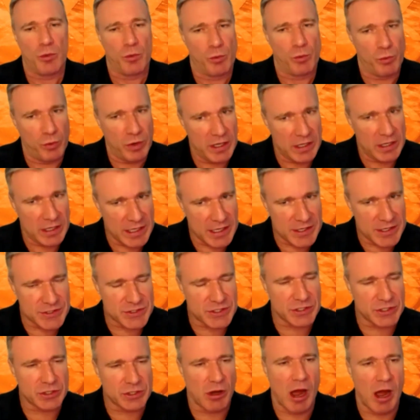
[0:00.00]
really
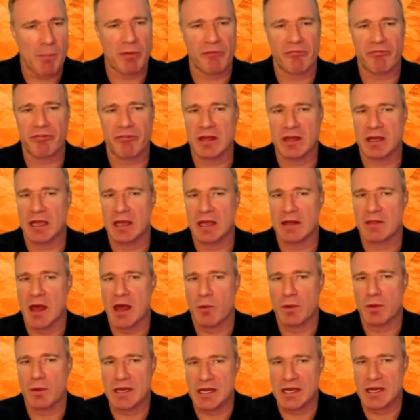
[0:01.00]
is the type of thinking
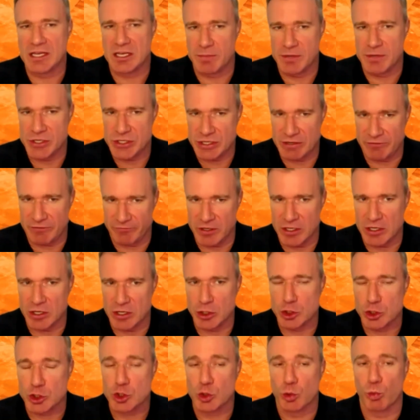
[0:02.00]
that we need to be
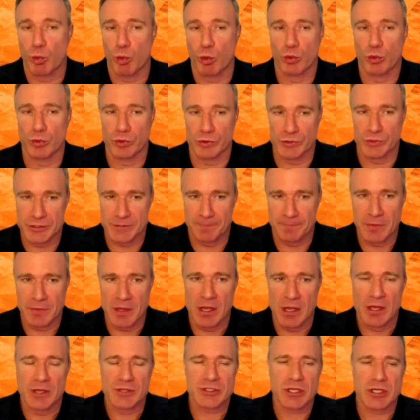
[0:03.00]
shifting towards.
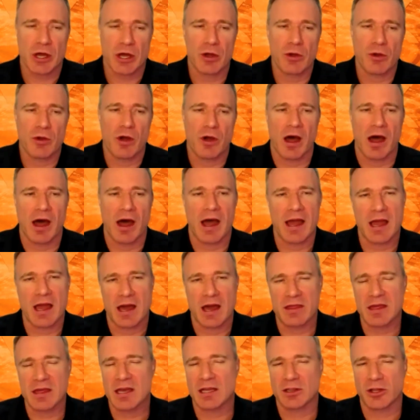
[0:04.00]
So
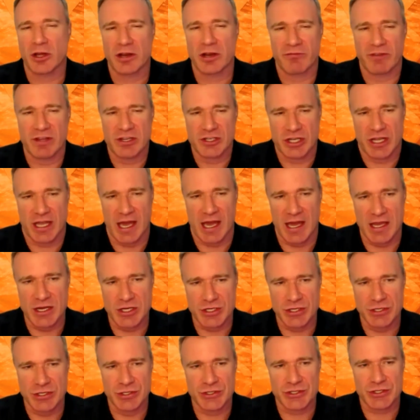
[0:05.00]
I think a lot of
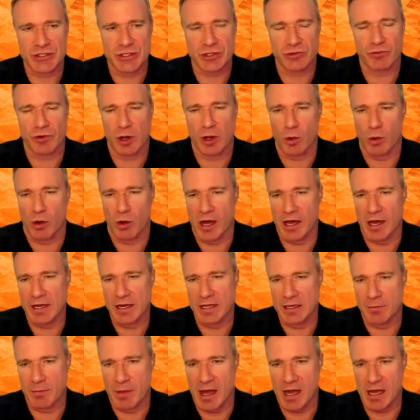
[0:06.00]
education is still required
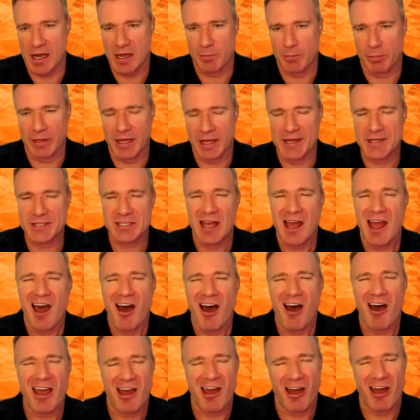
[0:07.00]
in the marketplace.
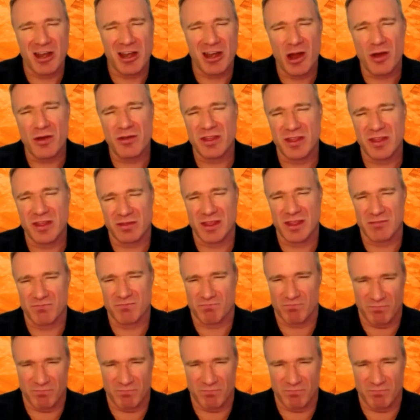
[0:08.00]
I know that